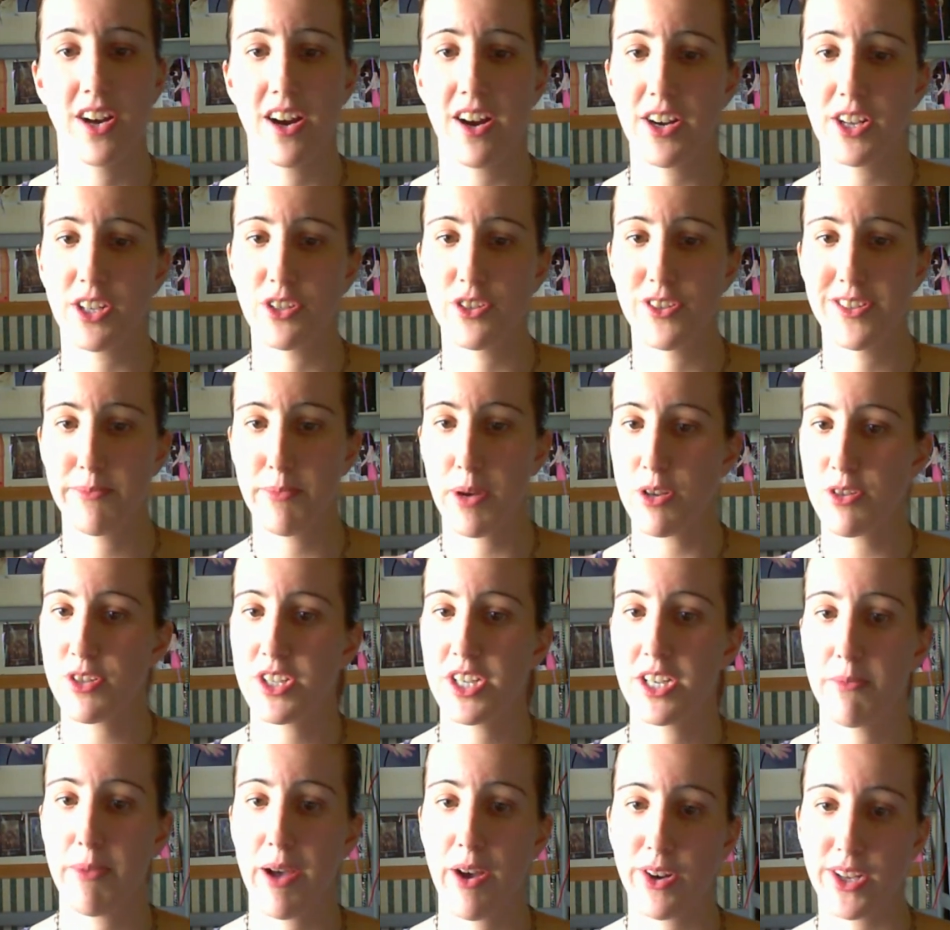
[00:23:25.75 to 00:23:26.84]
articles posted
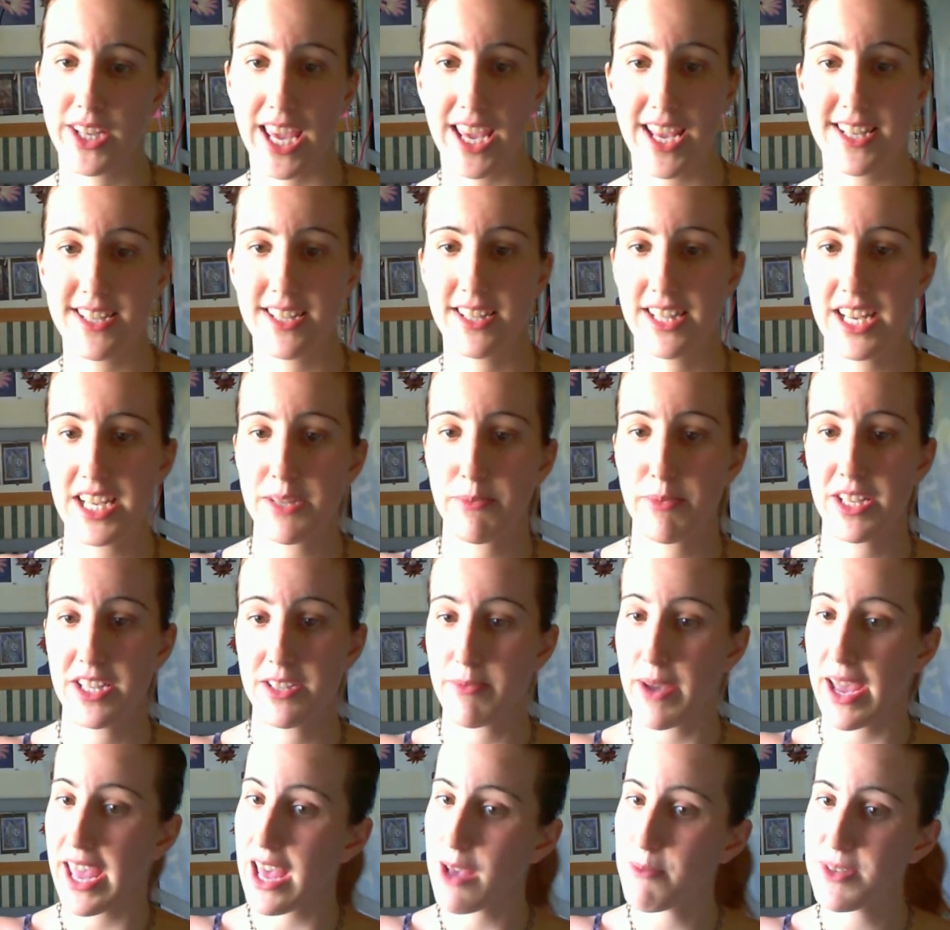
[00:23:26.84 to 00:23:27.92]
about gays and lesbians
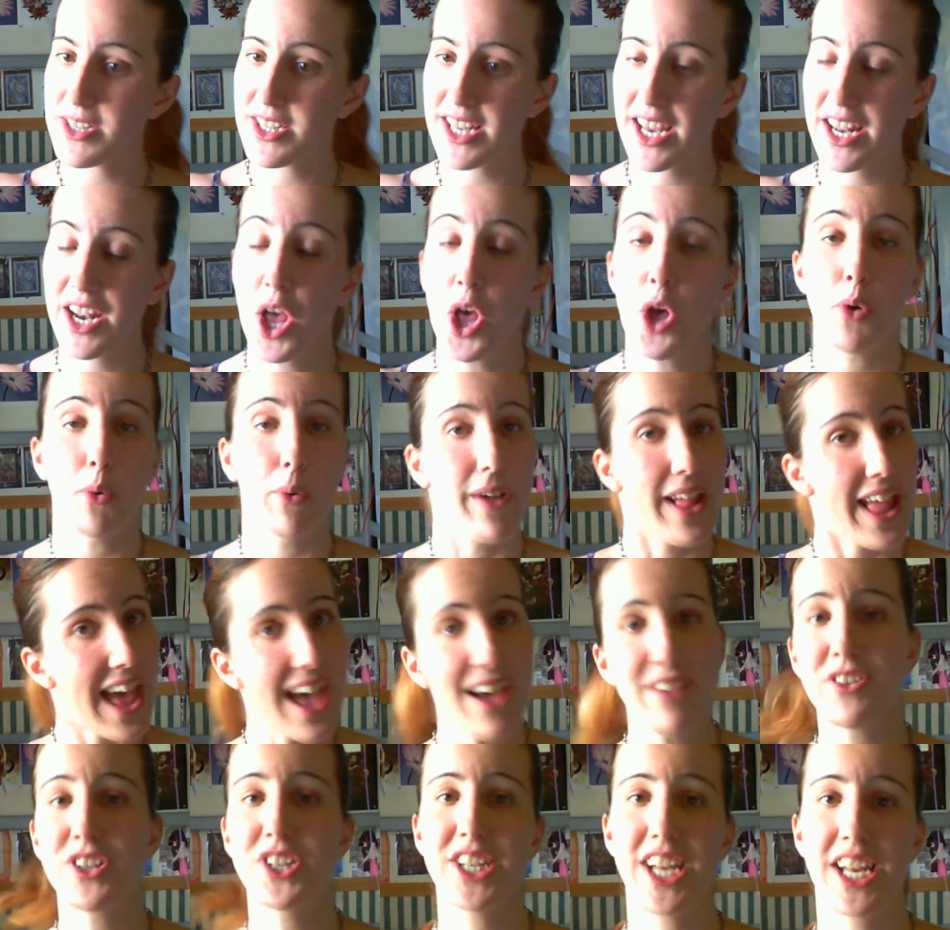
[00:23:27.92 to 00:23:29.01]
by MSN will
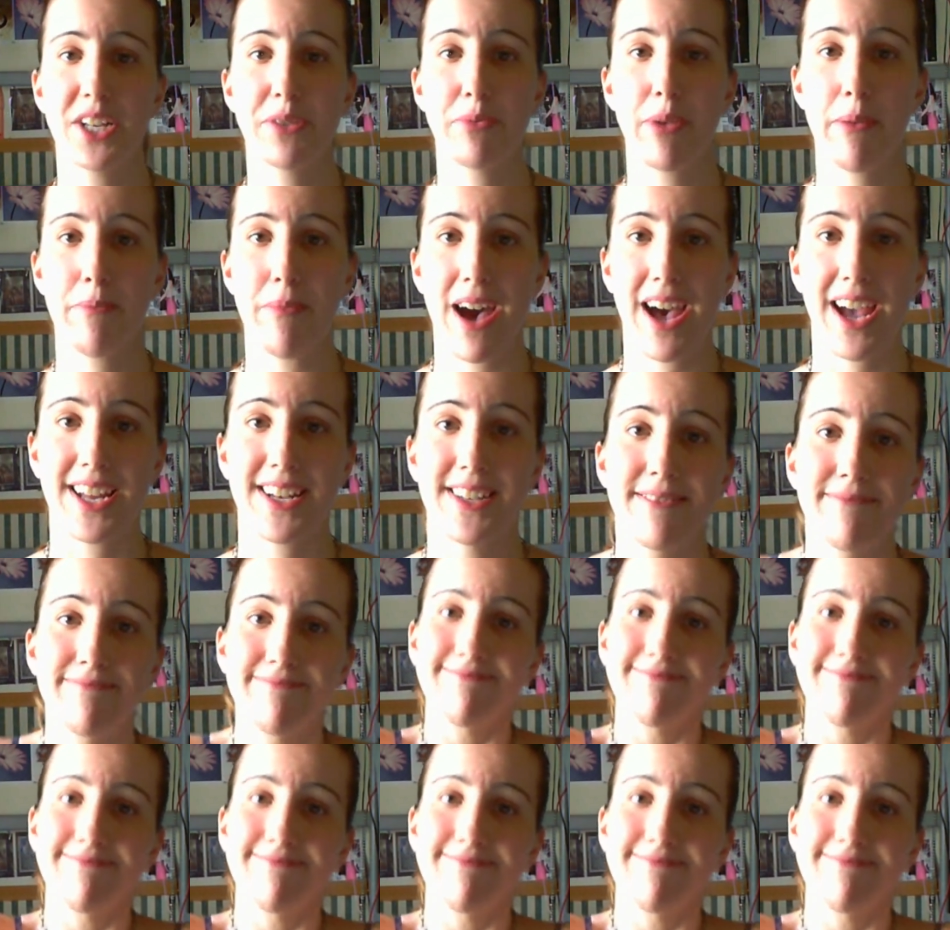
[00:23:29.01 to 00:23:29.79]
ever change my mind.